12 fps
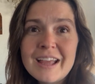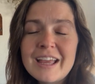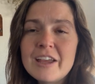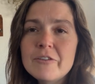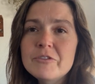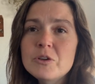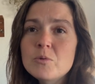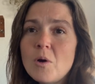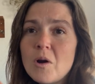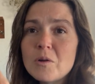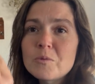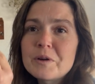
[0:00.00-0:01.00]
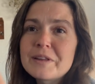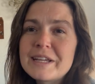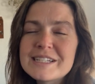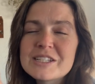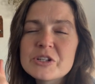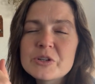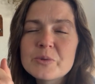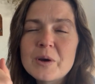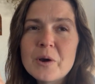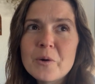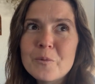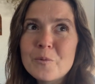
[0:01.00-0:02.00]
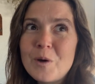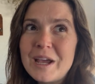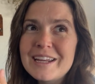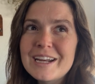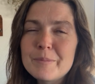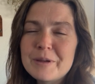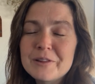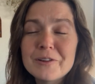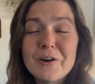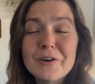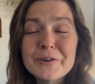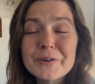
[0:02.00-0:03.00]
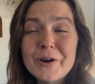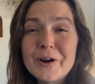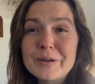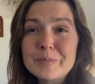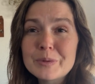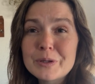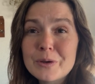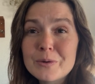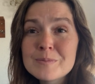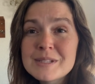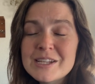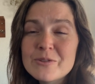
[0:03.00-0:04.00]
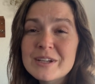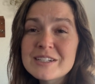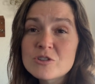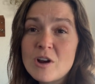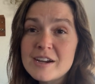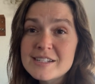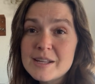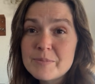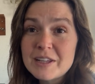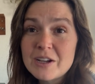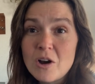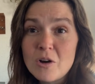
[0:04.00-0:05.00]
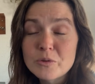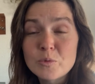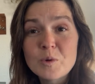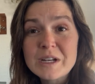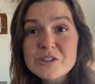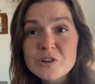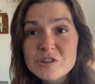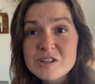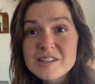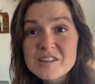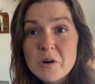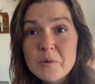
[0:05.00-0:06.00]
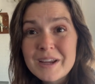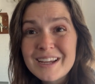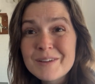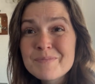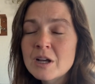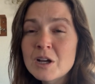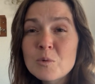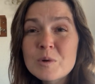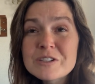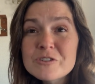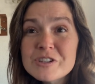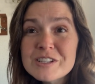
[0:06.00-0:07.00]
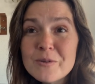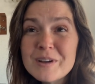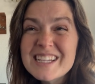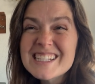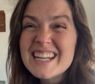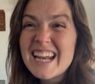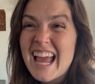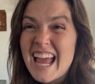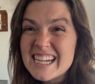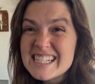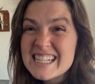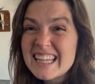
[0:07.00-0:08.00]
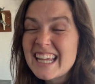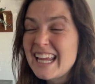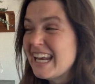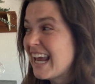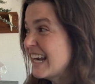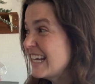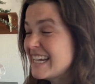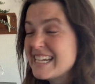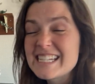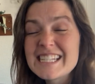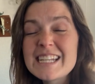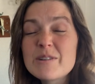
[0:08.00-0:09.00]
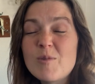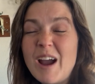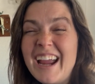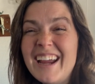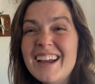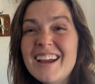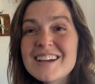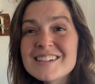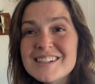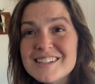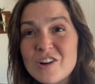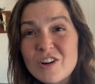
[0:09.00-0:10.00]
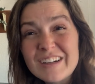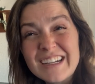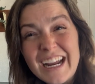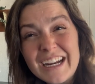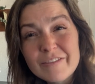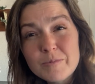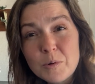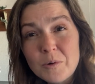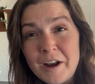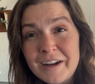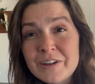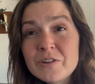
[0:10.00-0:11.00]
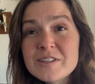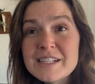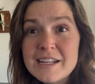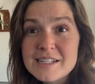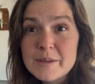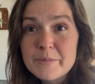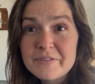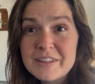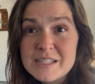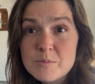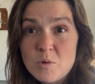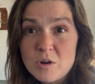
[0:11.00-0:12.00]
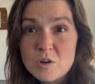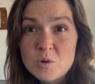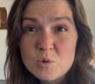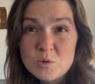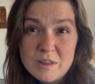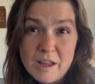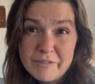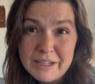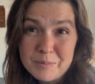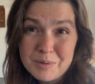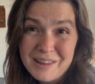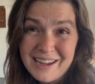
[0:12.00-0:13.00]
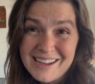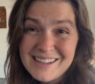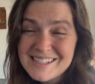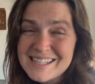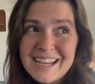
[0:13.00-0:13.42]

if you are willing to wait a bit longer on blooms, you can try something called winter sowing. Winter sowing is an excellent and easy way to start native perennials and some of these more cool loving plants.